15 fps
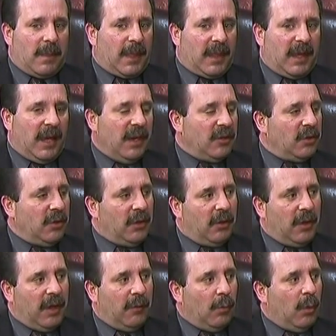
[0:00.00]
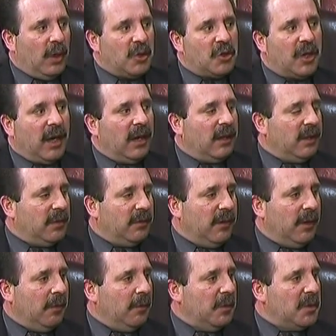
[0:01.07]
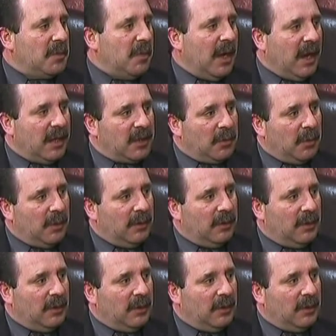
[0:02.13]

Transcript: Occasionally you'll have one child that's very responsible.